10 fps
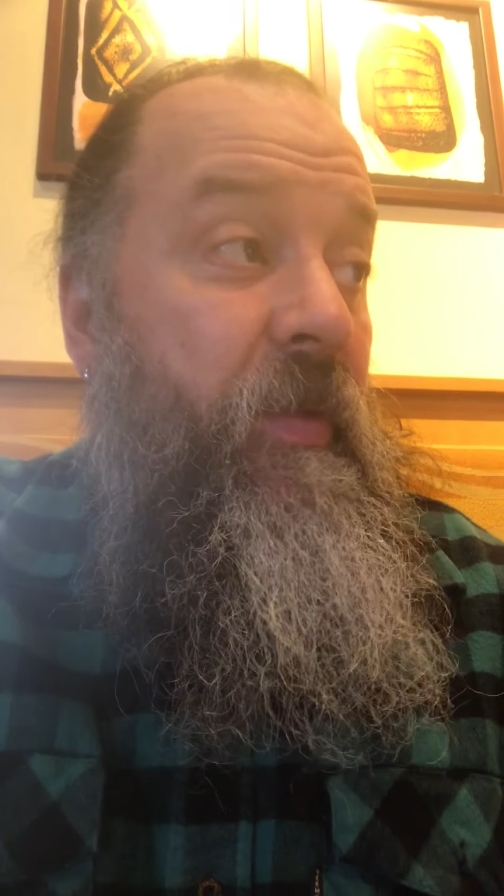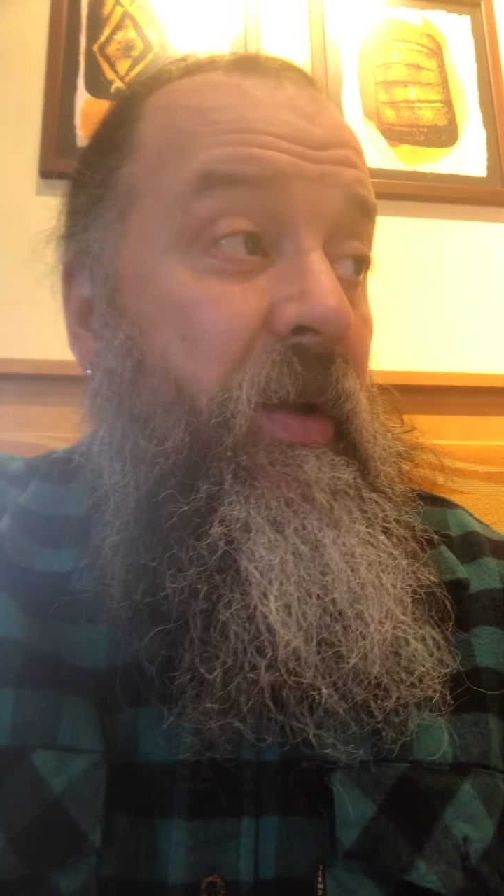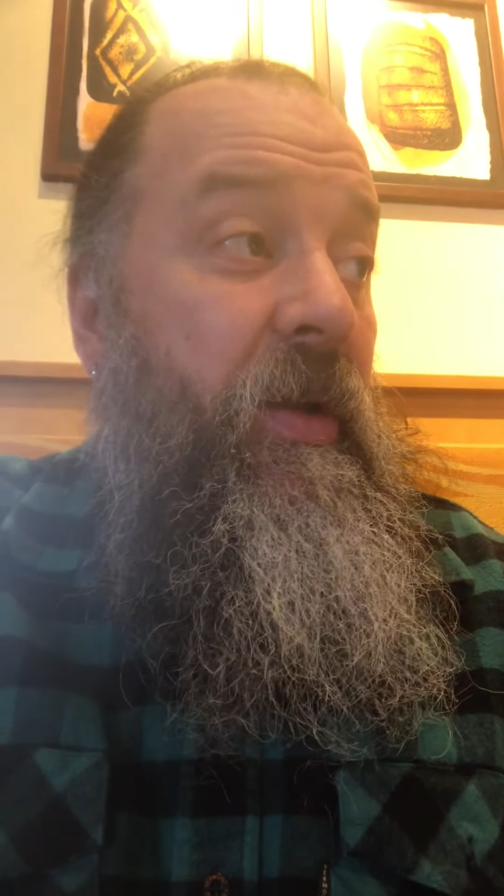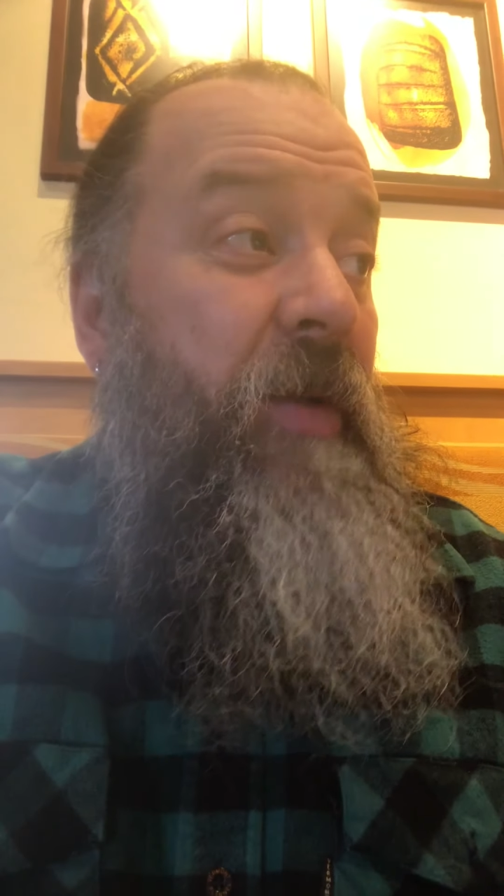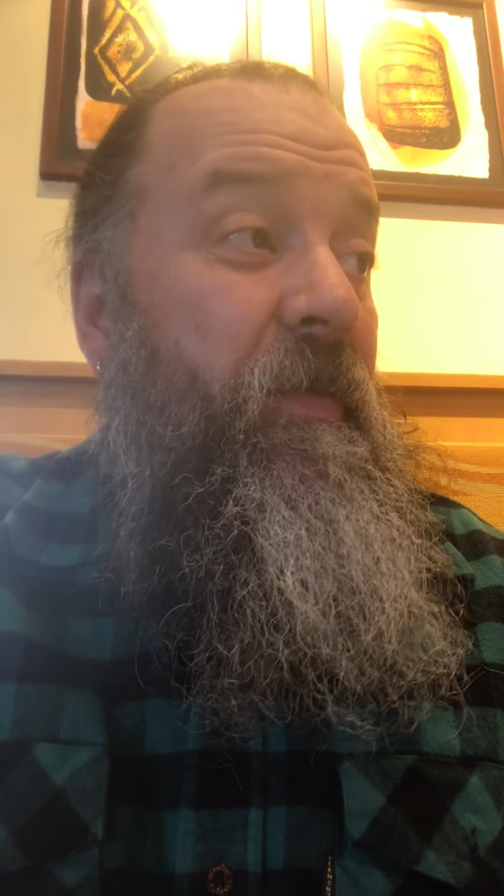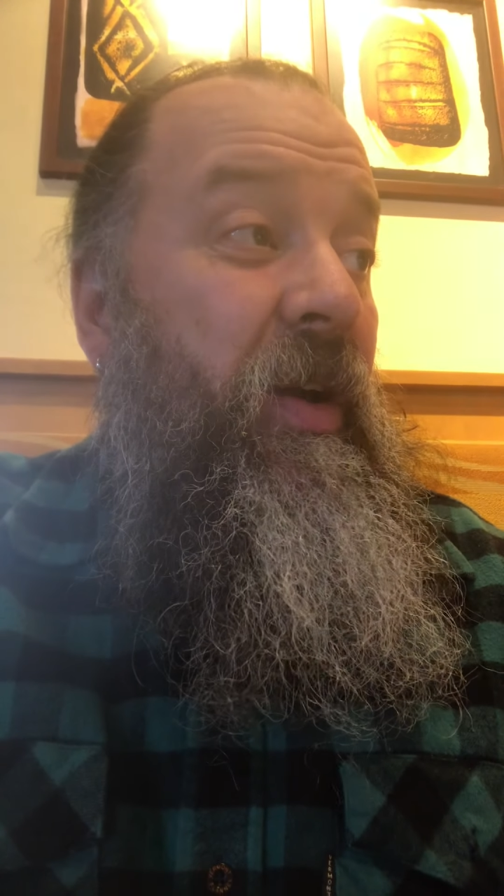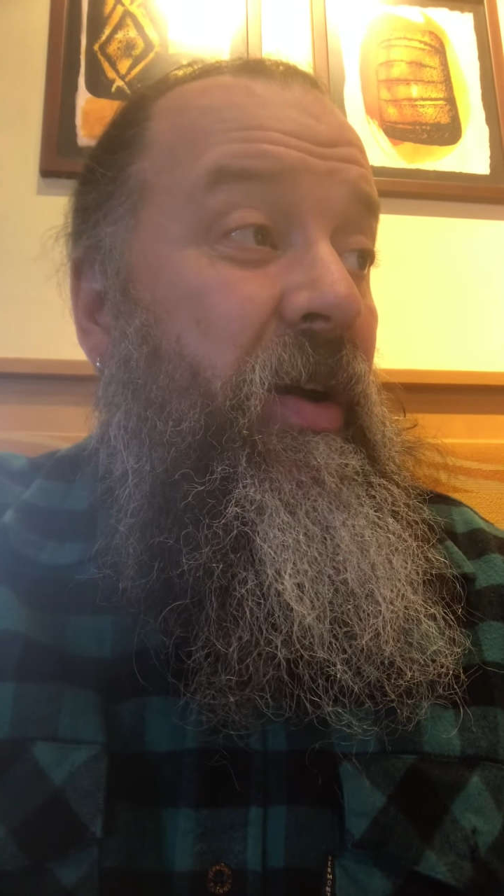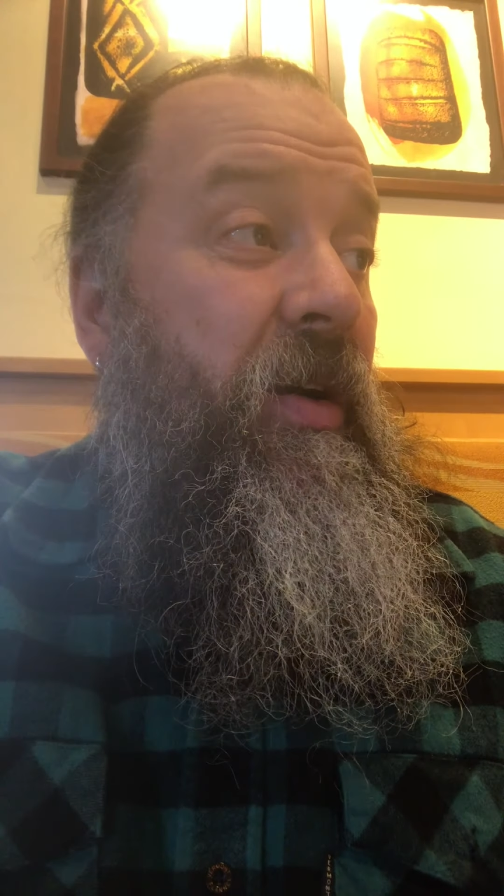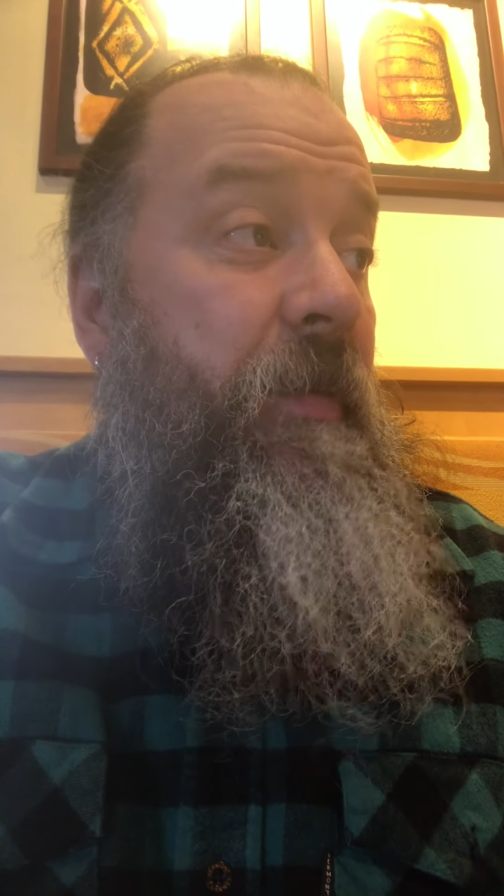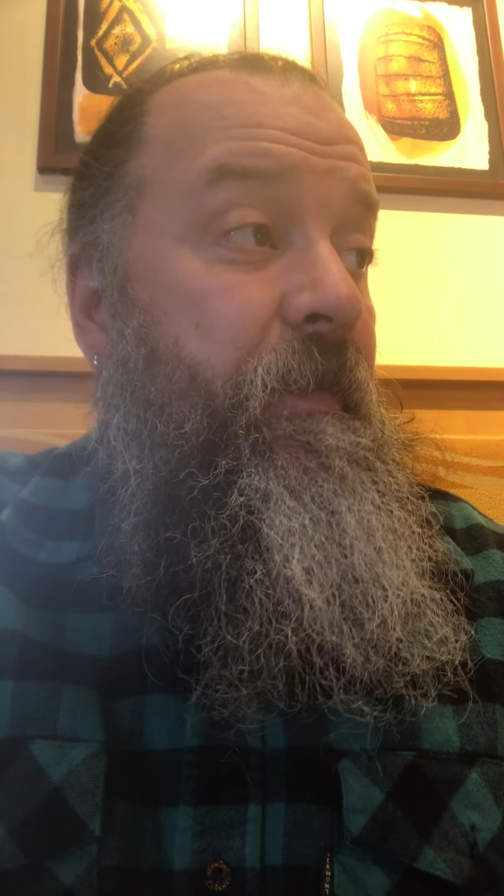
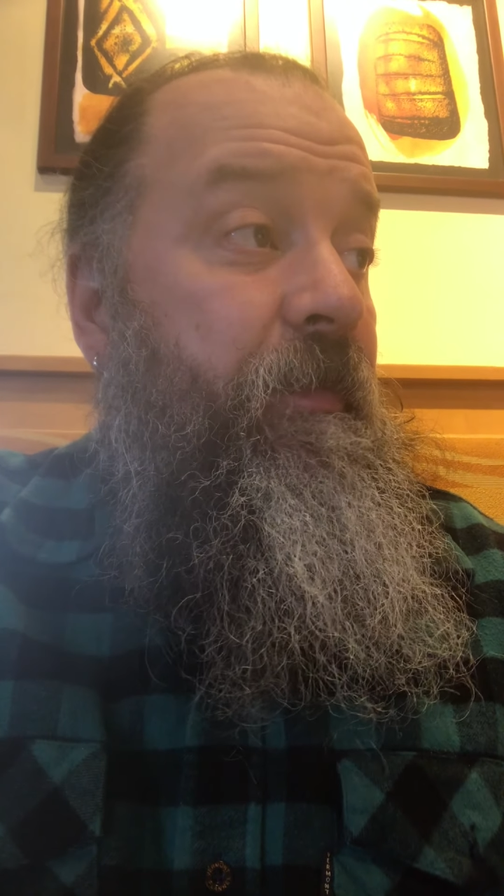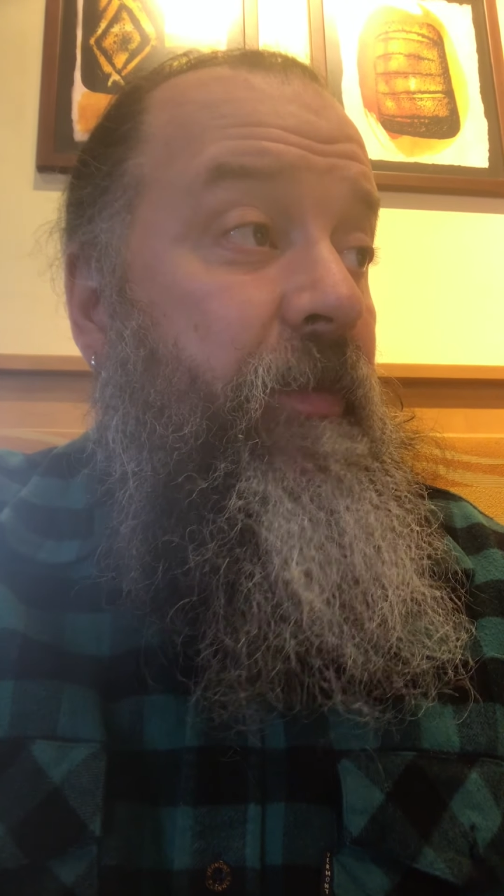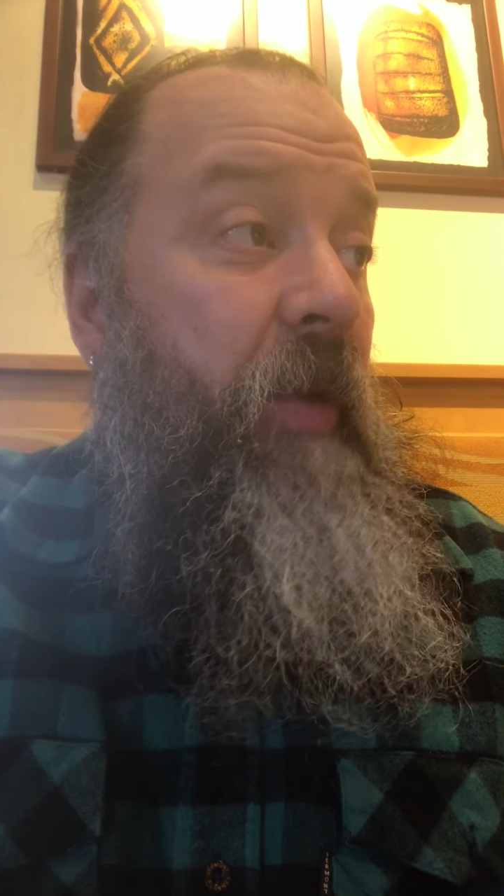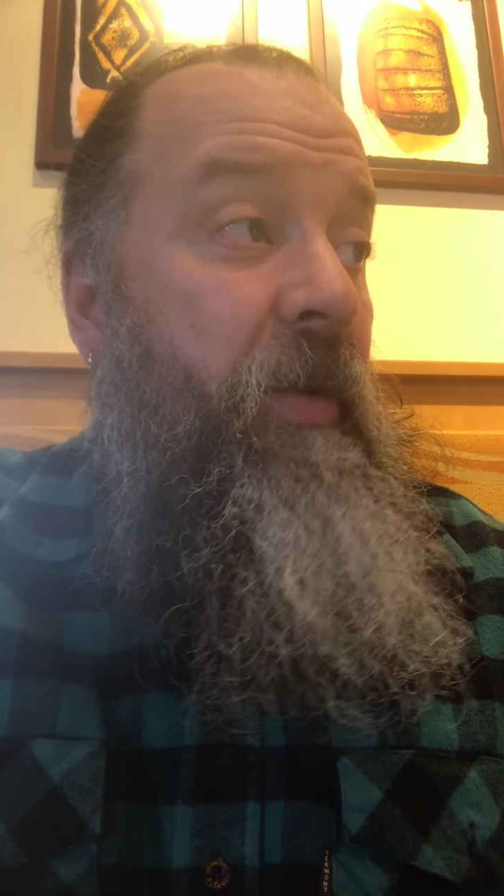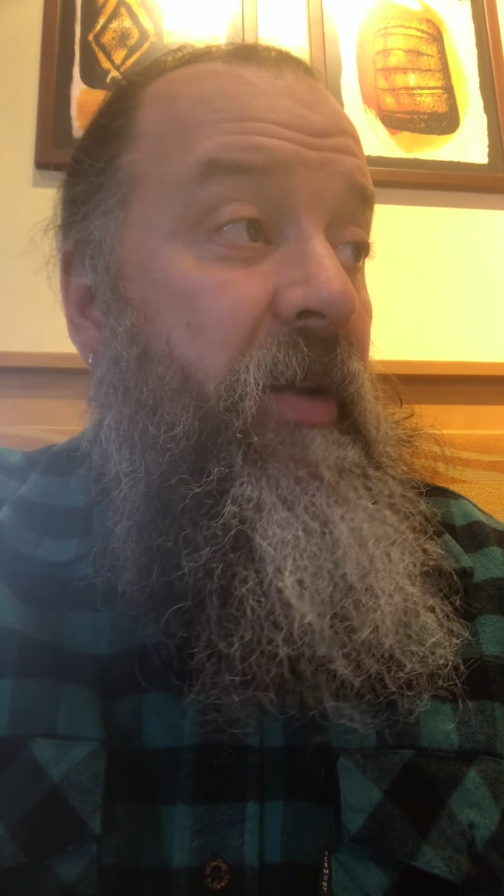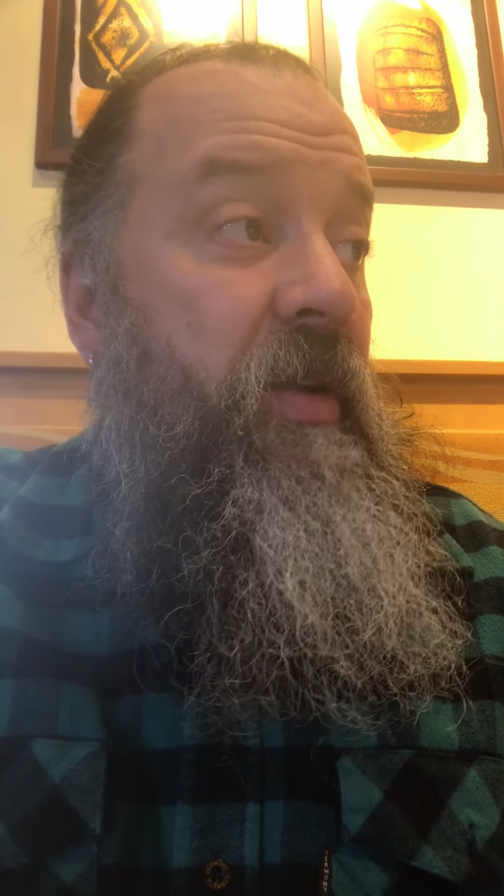but